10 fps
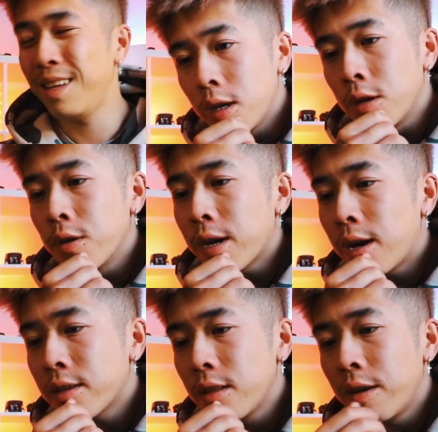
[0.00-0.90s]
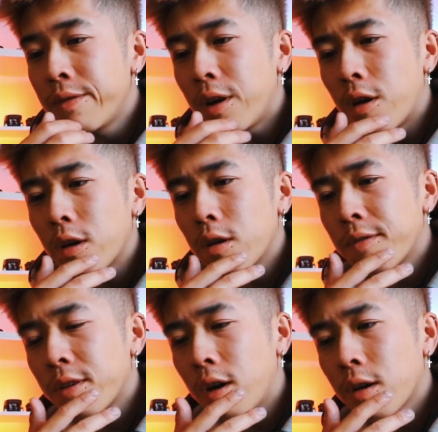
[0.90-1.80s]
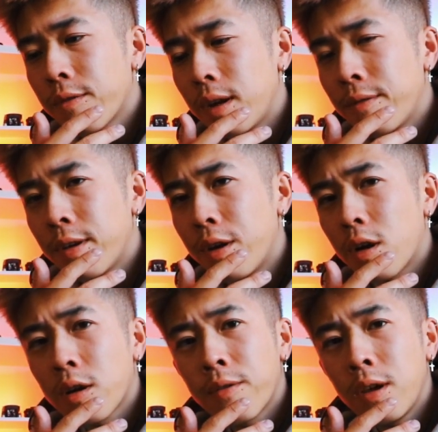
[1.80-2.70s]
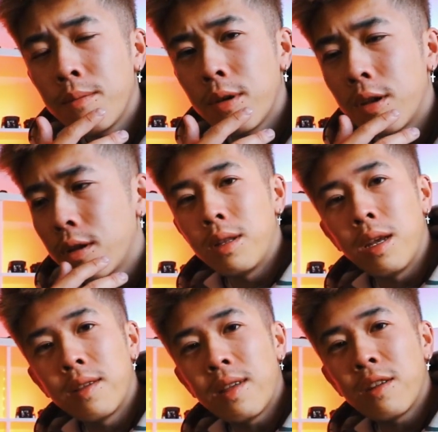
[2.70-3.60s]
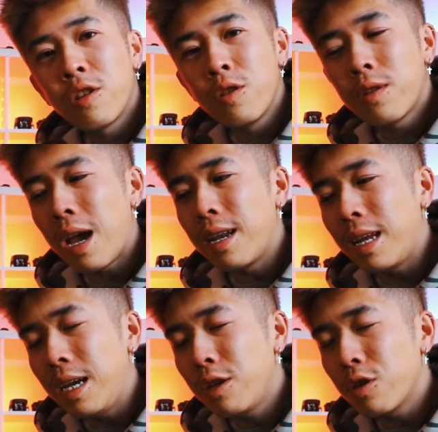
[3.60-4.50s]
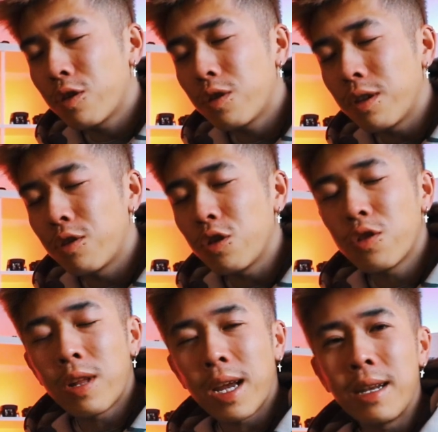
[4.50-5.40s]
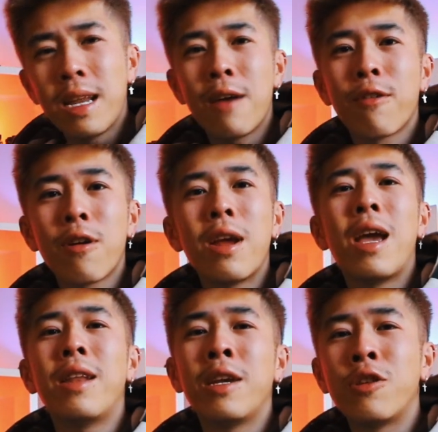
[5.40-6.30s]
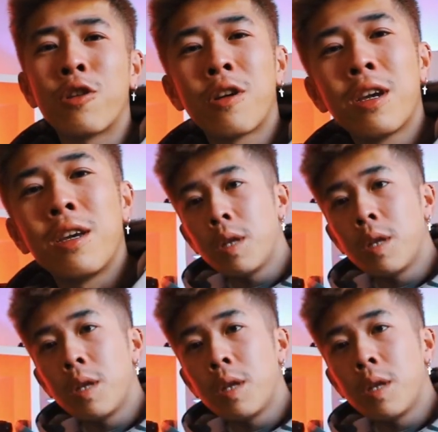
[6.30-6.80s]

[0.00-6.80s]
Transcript: You know, guys, I love the art of photography and videography, but the essentials that I need, it's just like a never-ending journey.